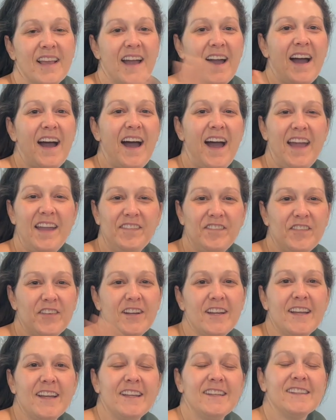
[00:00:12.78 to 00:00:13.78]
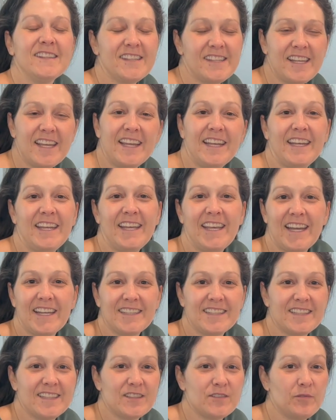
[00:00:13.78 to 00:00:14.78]
Hi friends, any
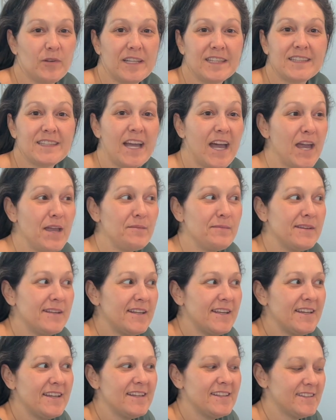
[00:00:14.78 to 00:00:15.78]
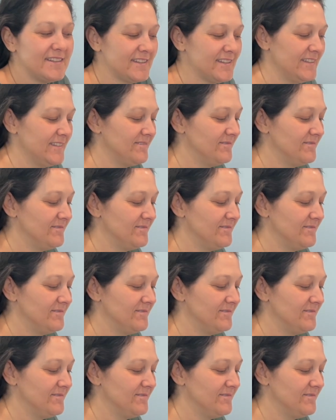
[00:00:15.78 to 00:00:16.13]
guesses what time it is?